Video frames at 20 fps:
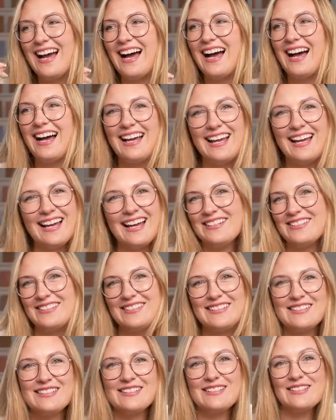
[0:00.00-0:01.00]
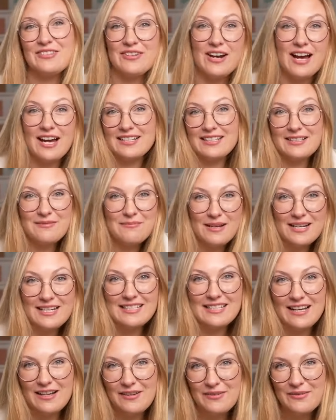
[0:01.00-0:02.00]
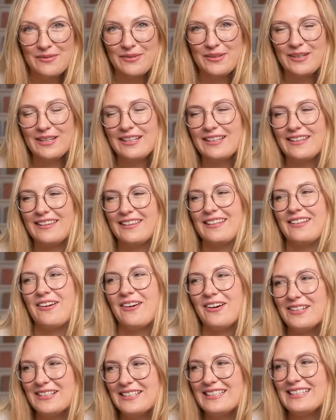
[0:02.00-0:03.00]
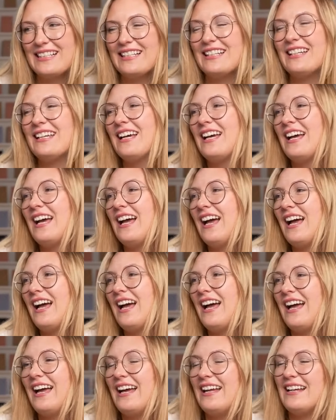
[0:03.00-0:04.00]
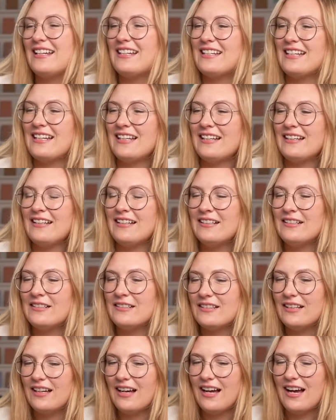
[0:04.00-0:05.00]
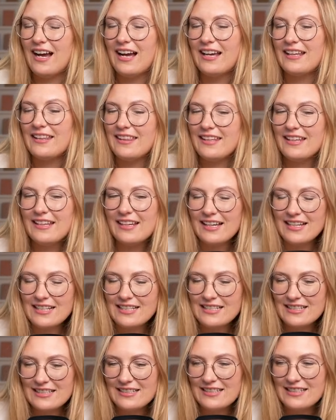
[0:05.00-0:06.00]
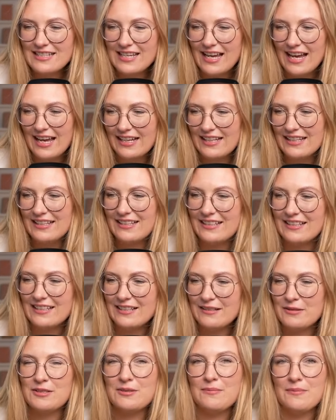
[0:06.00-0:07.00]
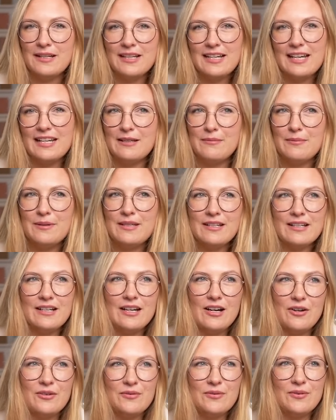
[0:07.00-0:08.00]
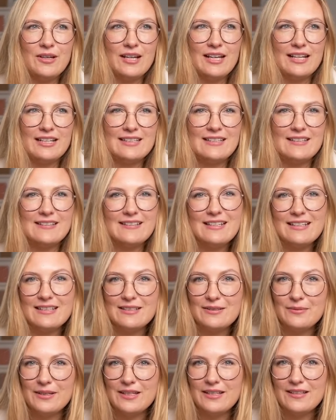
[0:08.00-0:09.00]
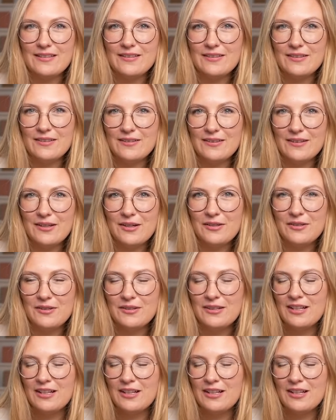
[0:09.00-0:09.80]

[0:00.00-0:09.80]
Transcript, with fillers: I had just distracted myself with, honestly. And then I think I didn't check into my KDP account for like six weeks or so.